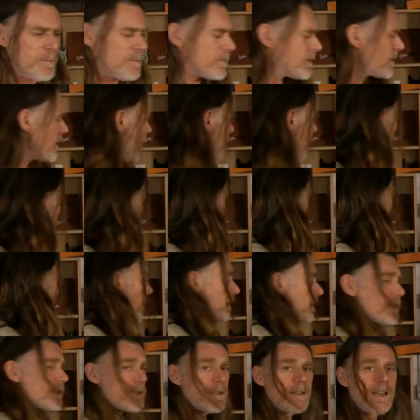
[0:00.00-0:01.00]
So,
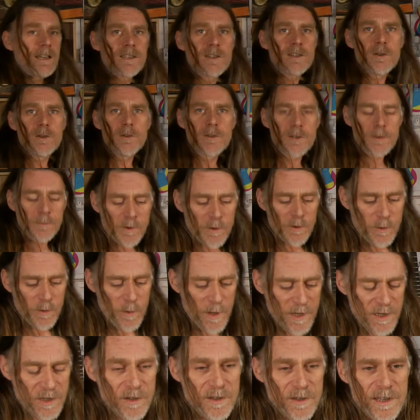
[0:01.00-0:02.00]
yeah, let's do some
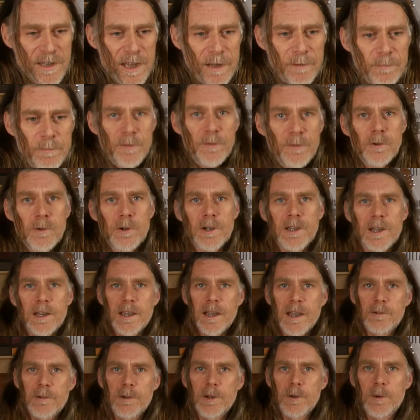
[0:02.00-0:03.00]
questions then before I get
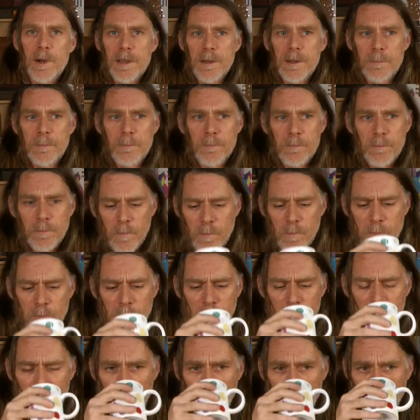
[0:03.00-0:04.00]
carried away. Right, you have
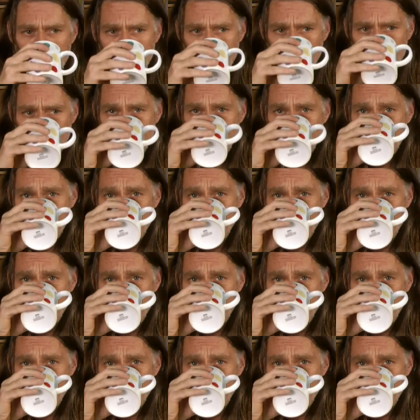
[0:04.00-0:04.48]
got carried away.